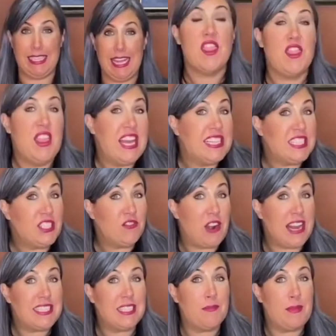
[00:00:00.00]
This
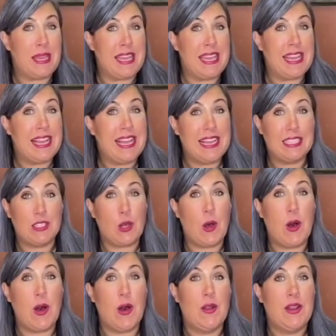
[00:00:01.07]
recipe is
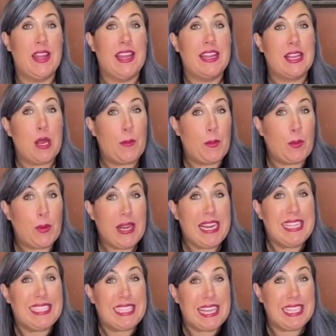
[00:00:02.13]
called
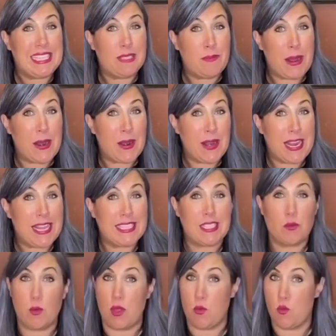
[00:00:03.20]
Caprese asparagus
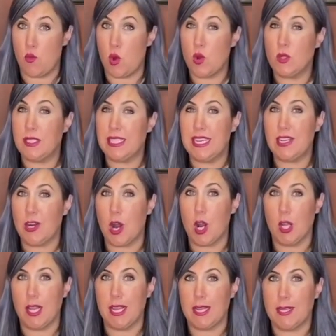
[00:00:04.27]
with roasted
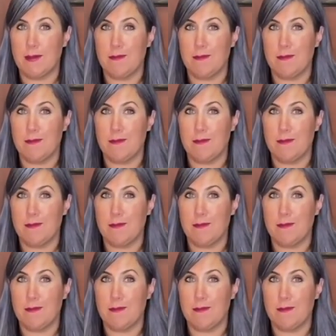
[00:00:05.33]
garlic.